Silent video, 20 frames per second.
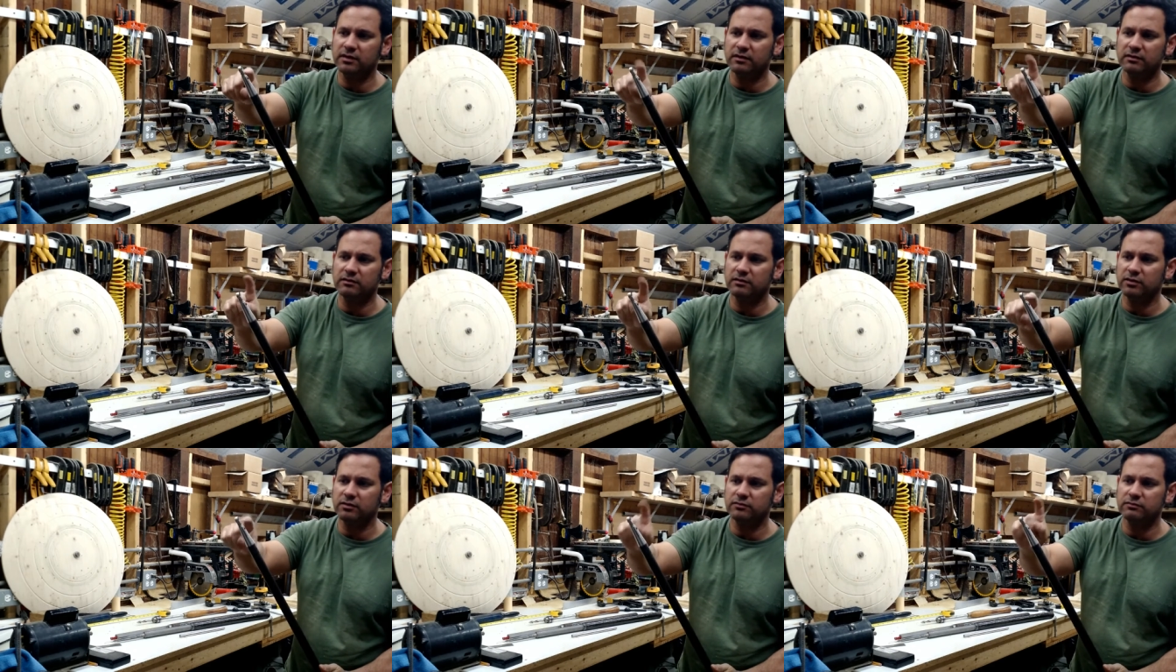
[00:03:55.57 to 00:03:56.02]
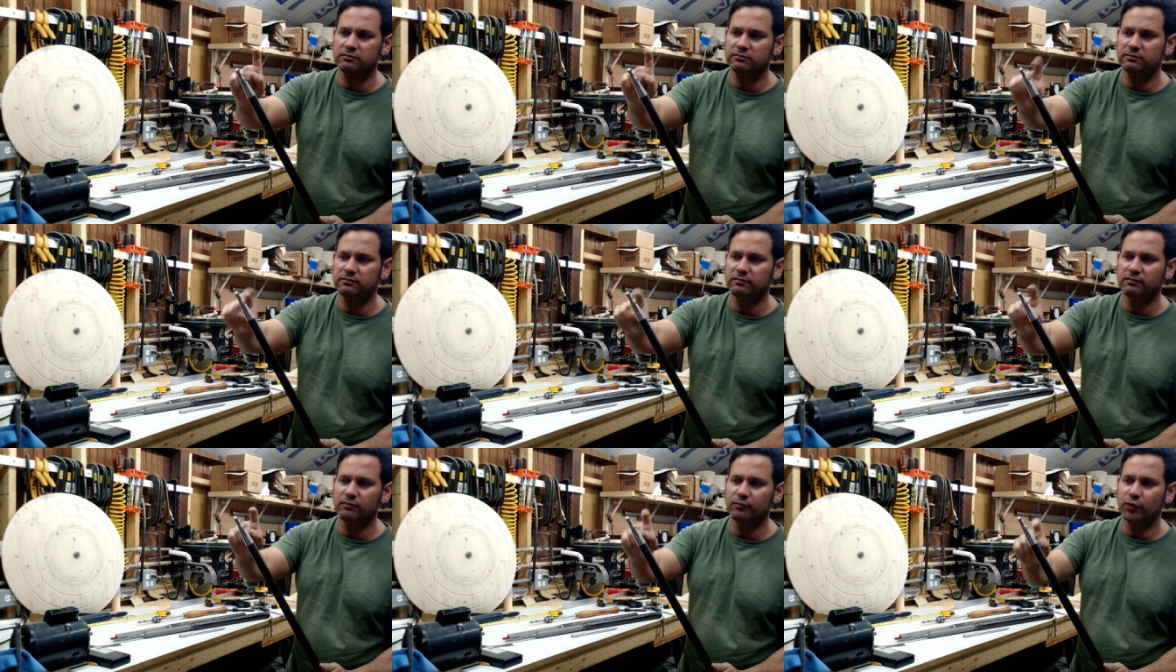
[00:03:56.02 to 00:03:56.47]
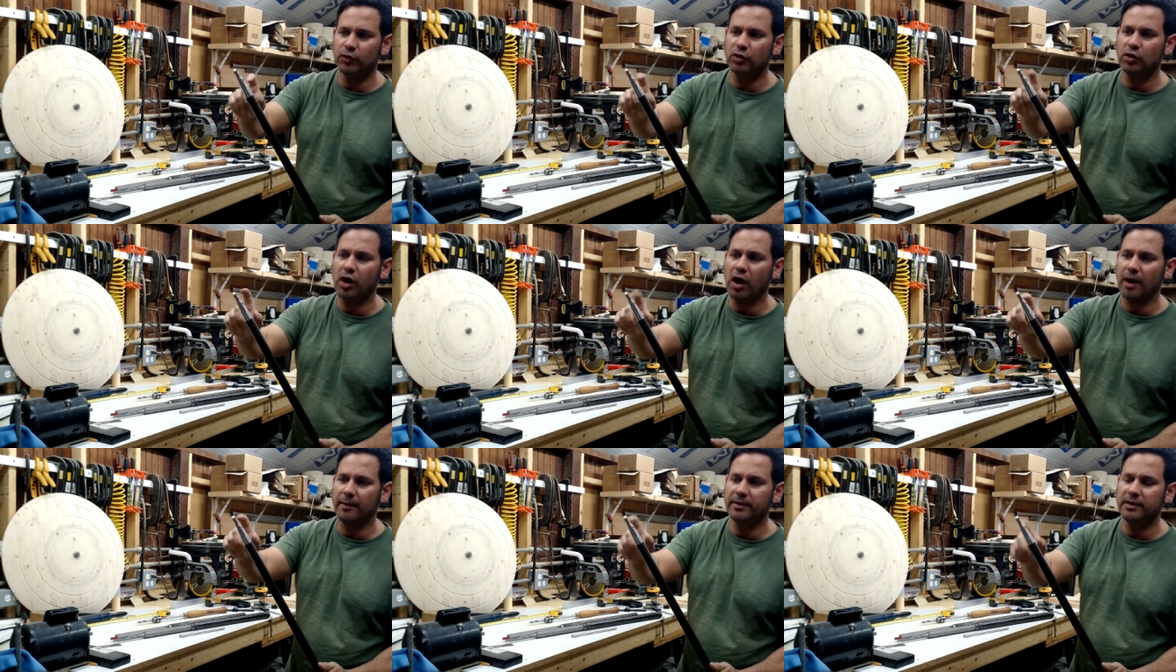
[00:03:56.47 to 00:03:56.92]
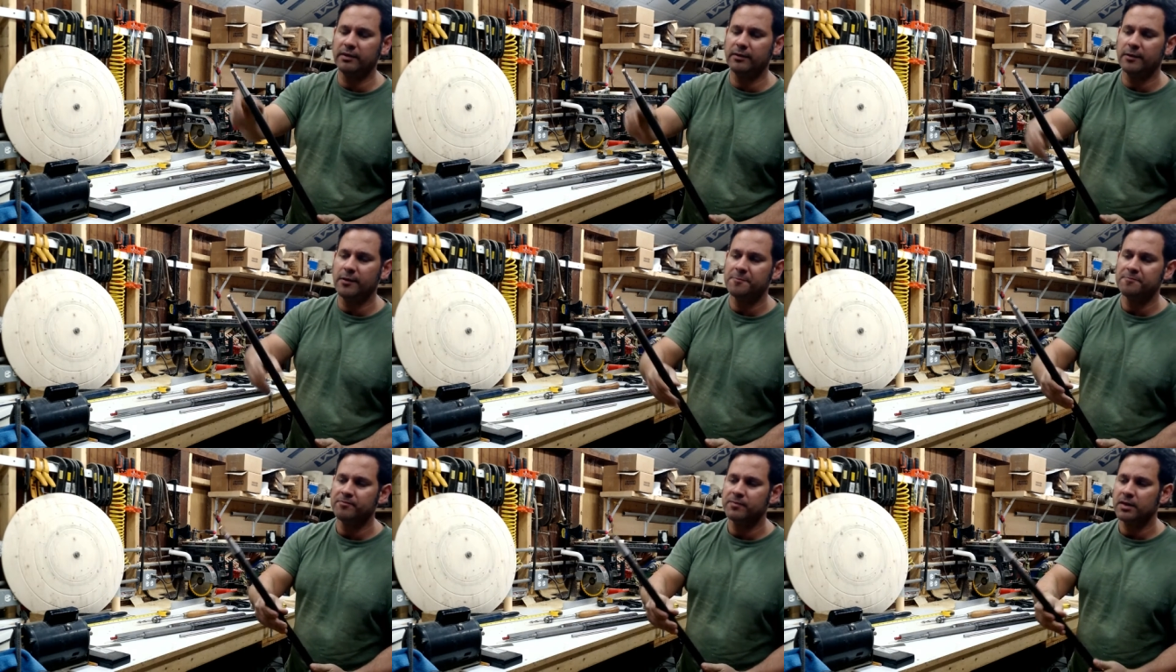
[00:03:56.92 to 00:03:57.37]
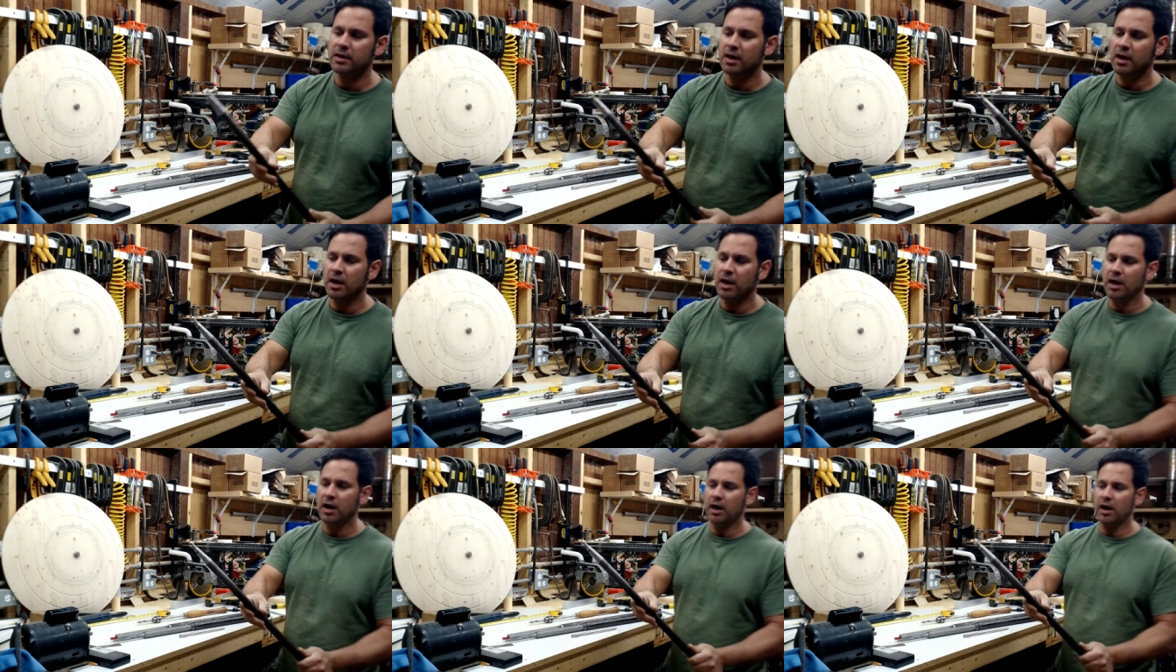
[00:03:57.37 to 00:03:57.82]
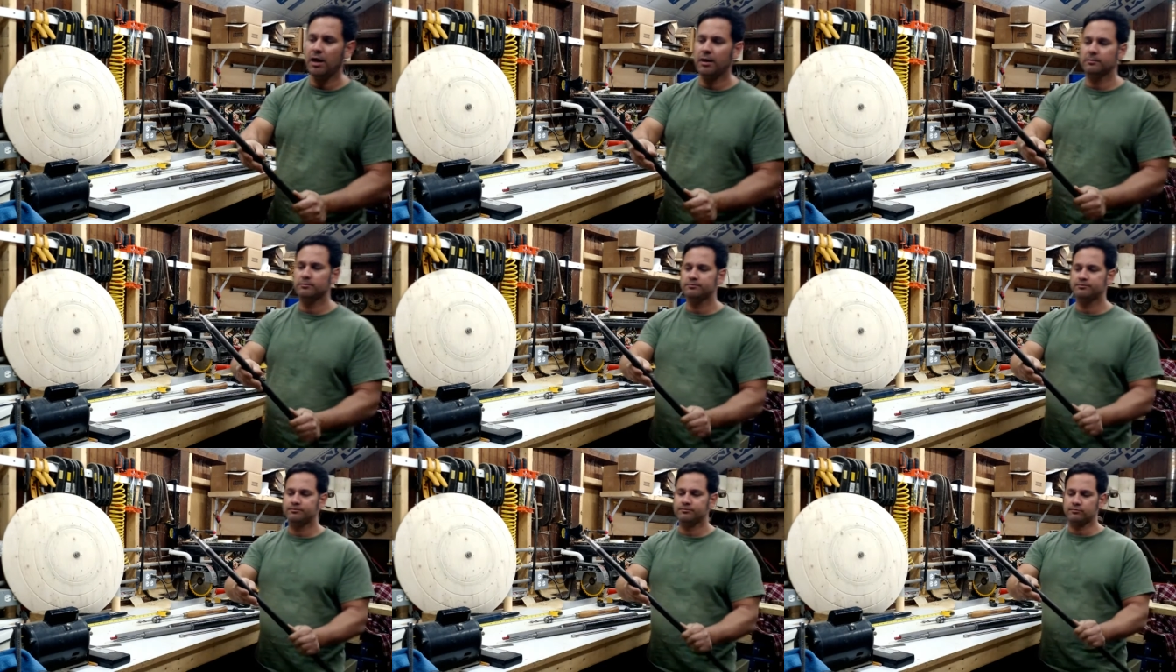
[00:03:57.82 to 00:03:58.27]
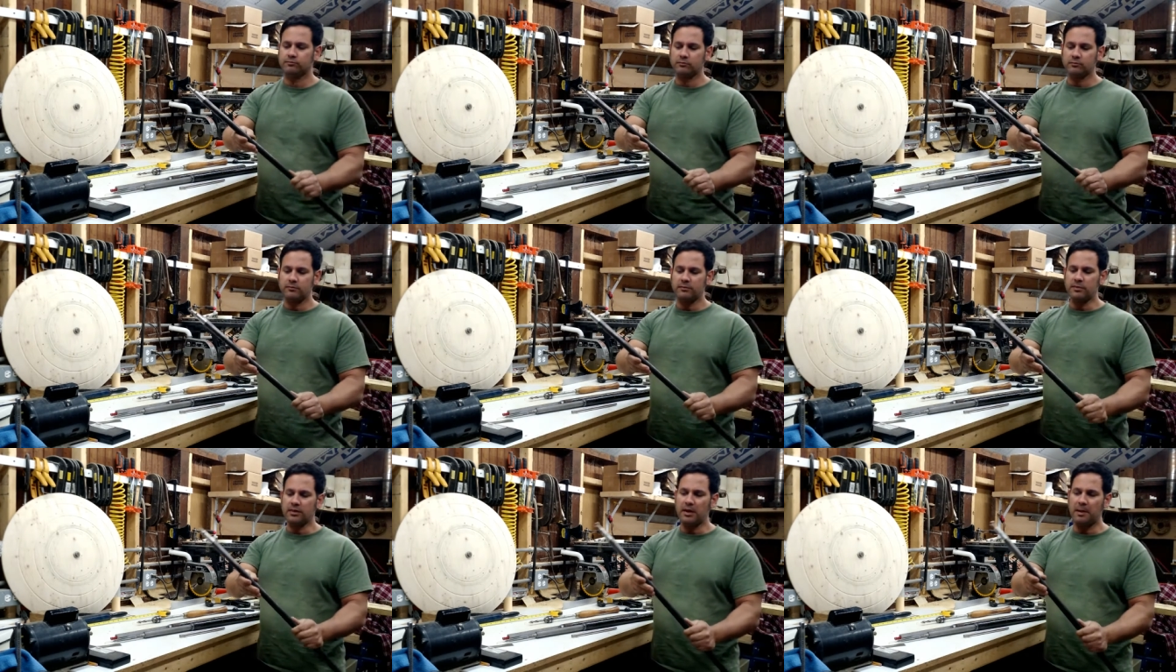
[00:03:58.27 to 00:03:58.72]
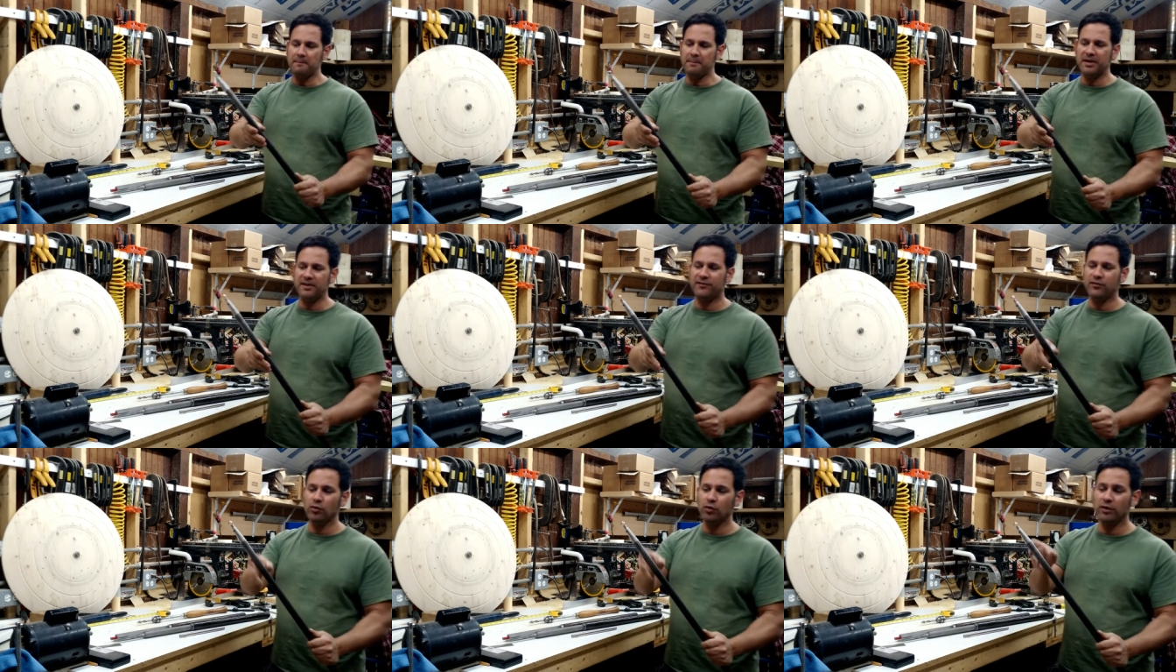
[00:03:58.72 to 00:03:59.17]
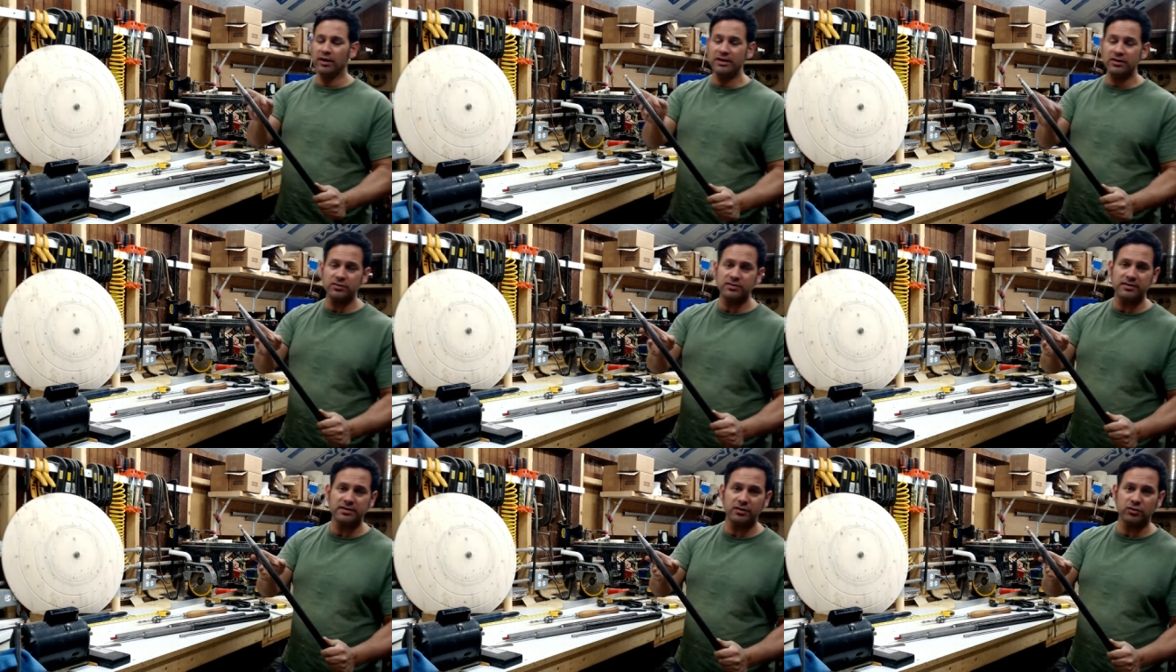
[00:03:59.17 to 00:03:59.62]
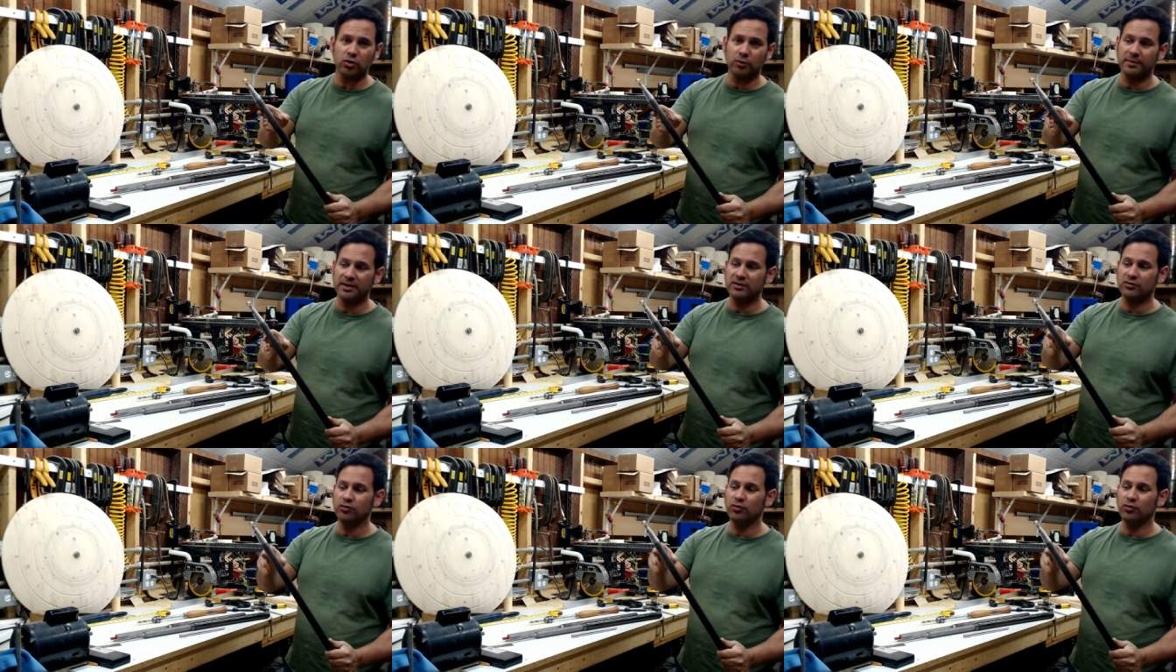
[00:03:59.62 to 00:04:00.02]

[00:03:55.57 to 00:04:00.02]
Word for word: you know, real common. But if you're interested in a termite